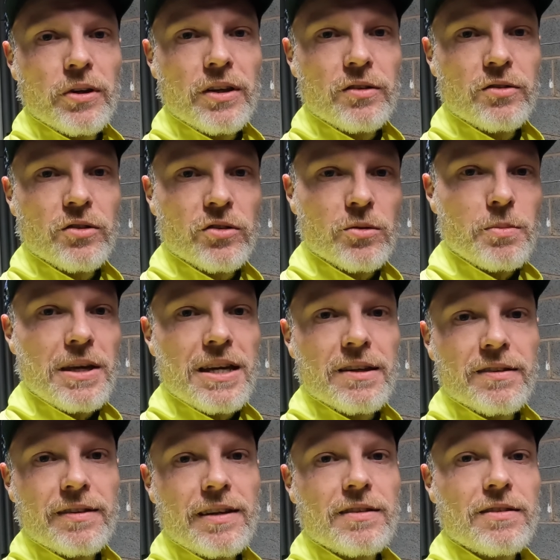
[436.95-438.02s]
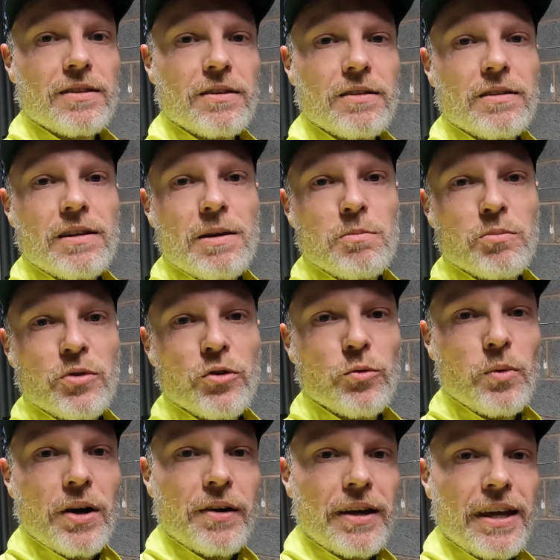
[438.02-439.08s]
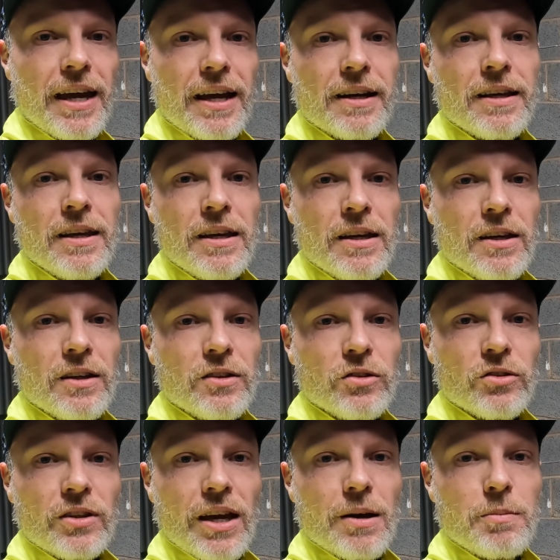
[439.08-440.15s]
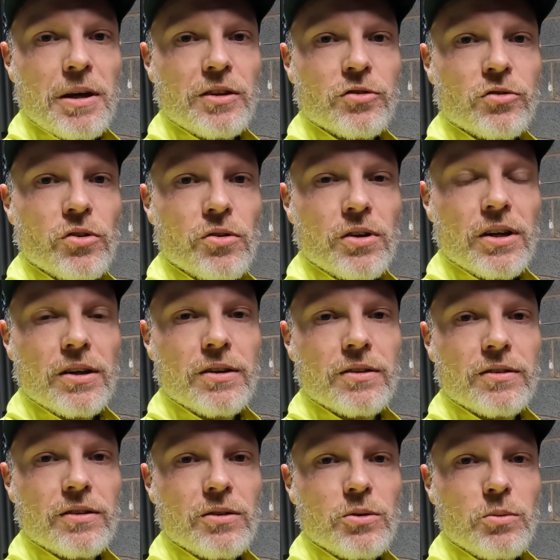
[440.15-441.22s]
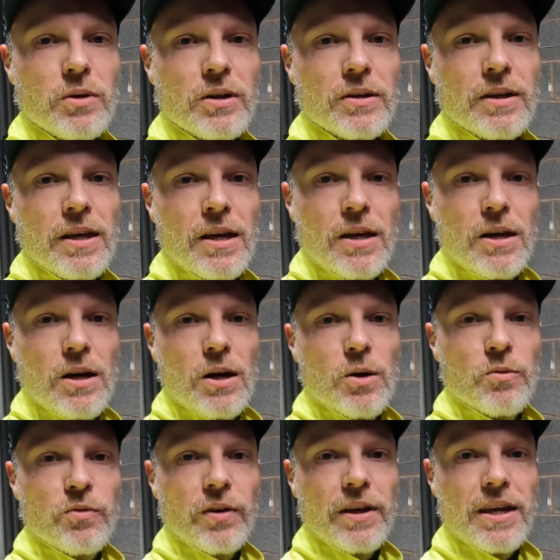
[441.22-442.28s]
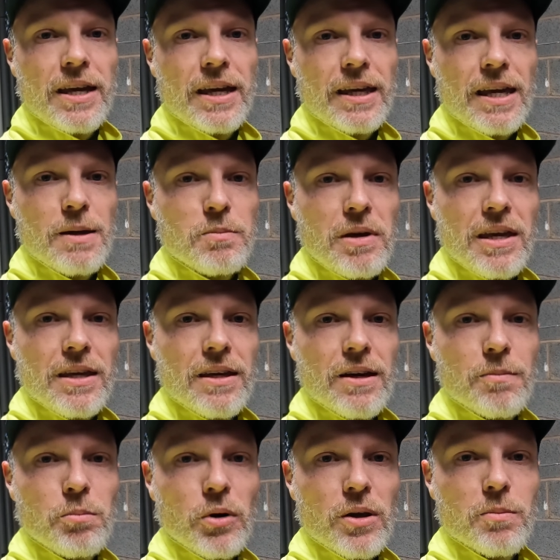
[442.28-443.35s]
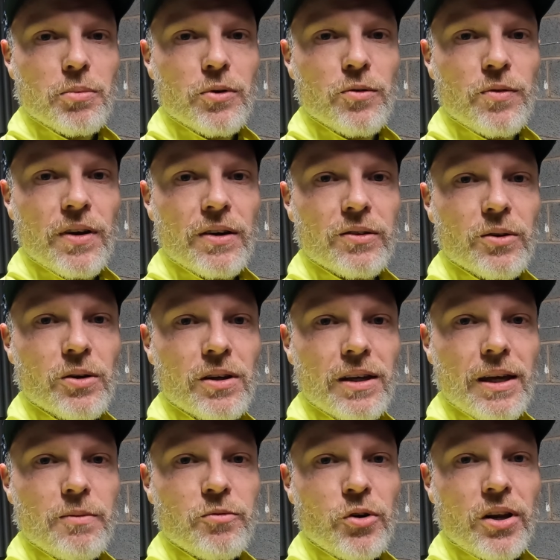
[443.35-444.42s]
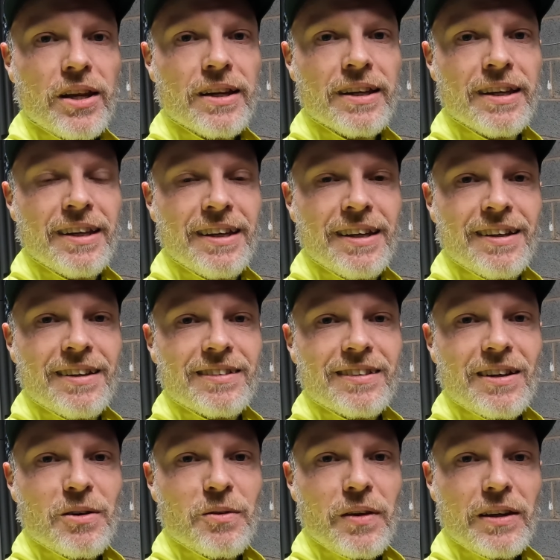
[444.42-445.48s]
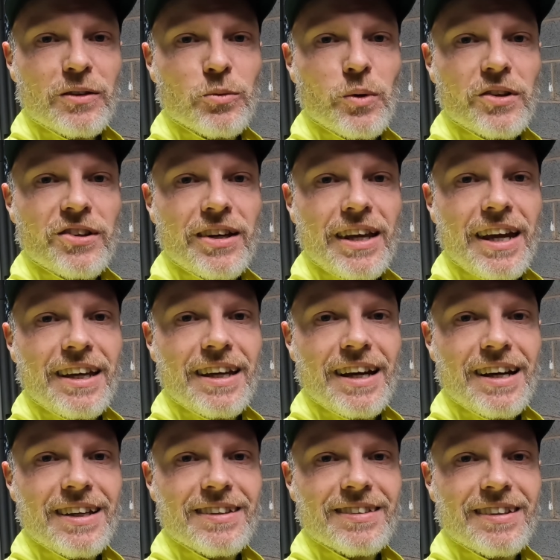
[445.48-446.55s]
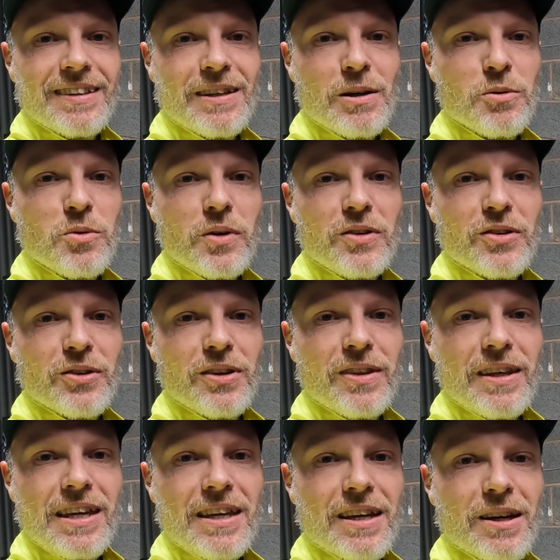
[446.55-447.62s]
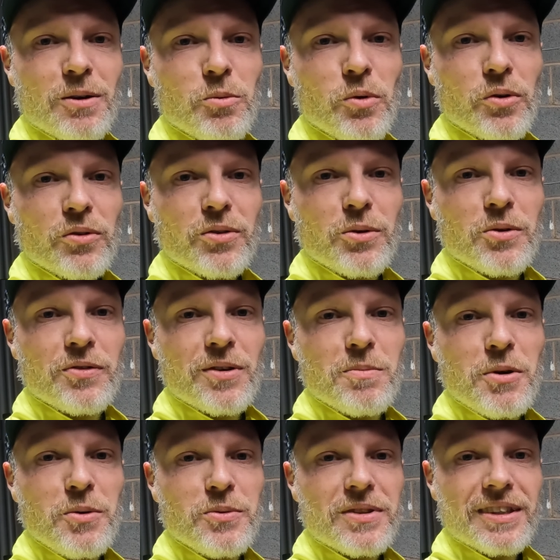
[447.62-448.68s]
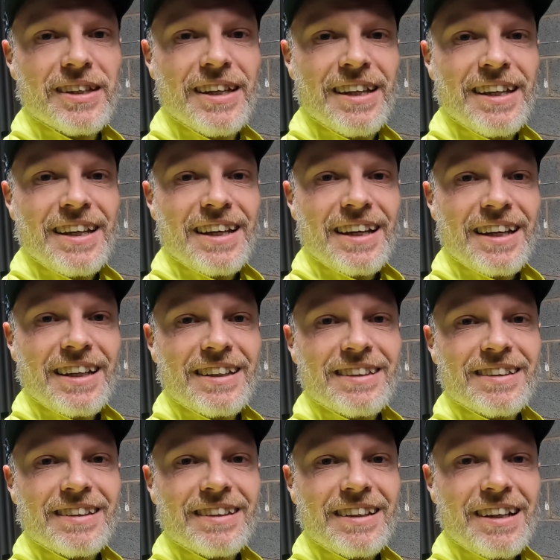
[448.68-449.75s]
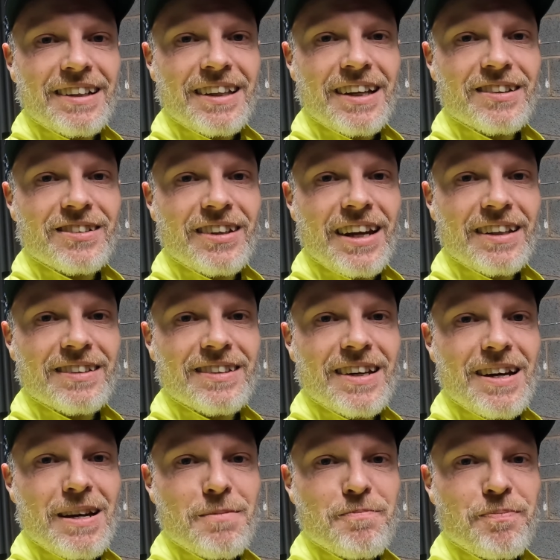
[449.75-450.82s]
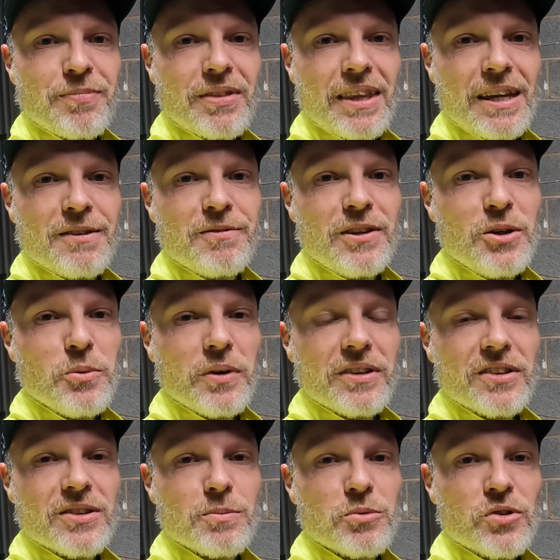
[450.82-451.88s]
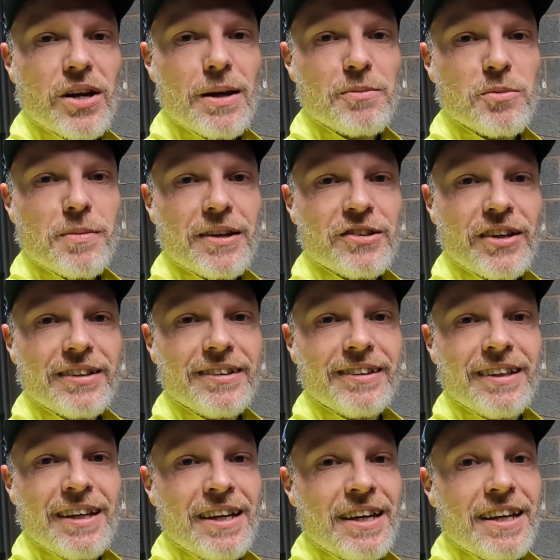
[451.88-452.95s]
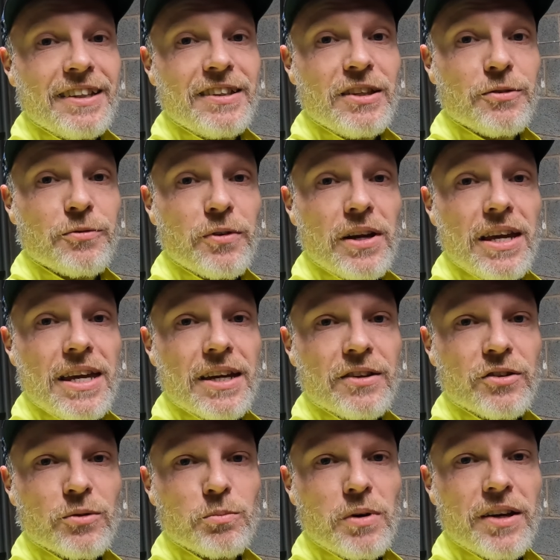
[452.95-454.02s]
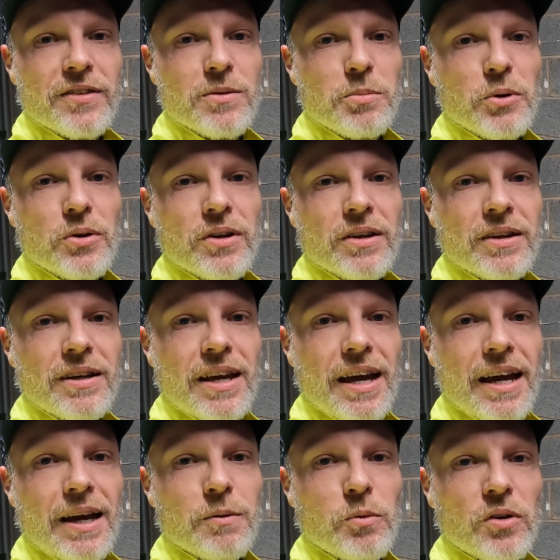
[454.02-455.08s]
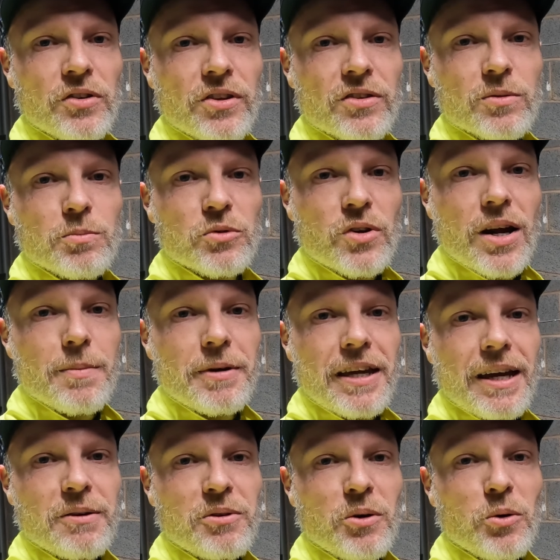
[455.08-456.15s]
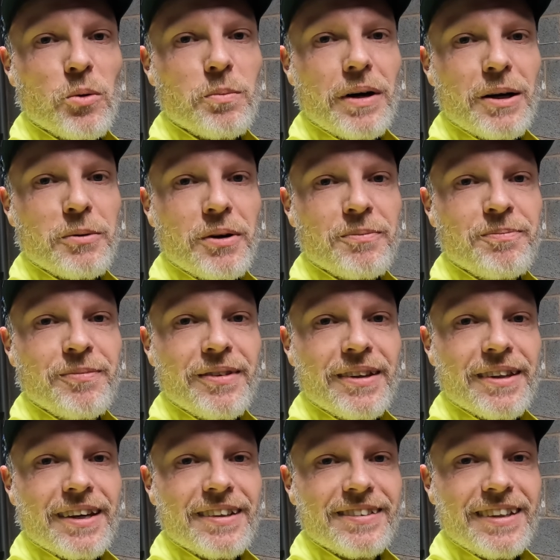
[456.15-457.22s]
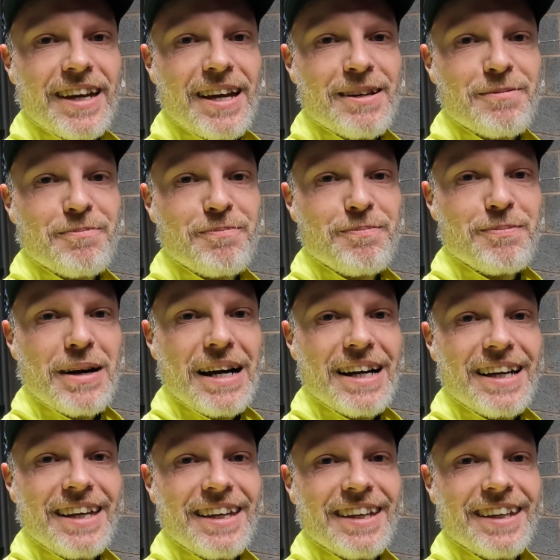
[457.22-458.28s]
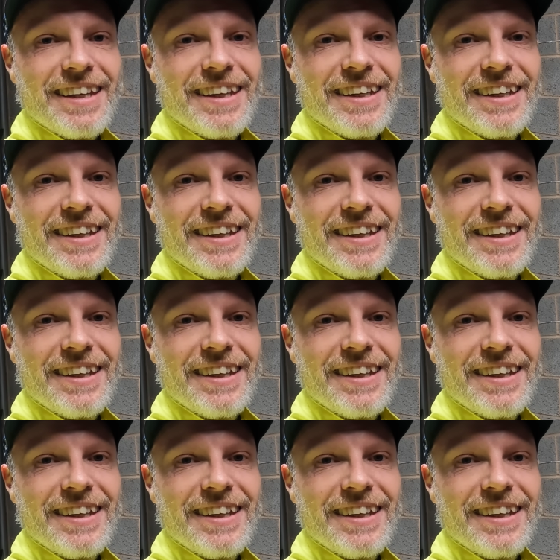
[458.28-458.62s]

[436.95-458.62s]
It's just to be consistent, improve where I can, and just get a bit stronger to hopefully keep me bulletproof so I can keep running. So thanks for watching again, guys. Hope you enjoyed the walkthrough of Komoot, and I'll catch you next time. If you do want to subscribe to my channel, it is free. Just press the button and watch the subscriber count go up by 1. Thanks again. Bye.